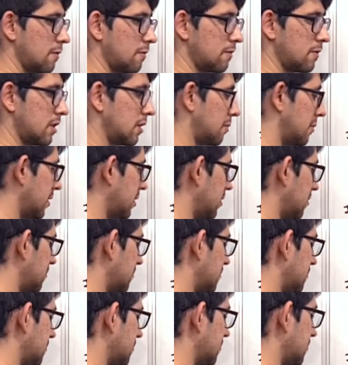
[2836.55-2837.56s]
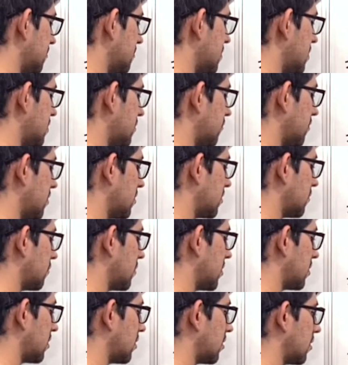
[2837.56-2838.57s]
will be b3
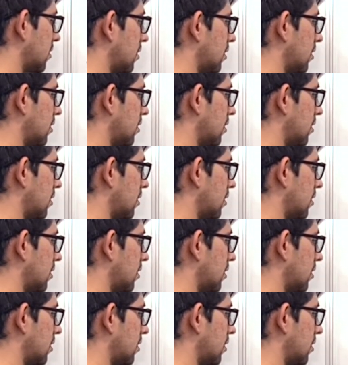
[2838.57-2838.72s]
square.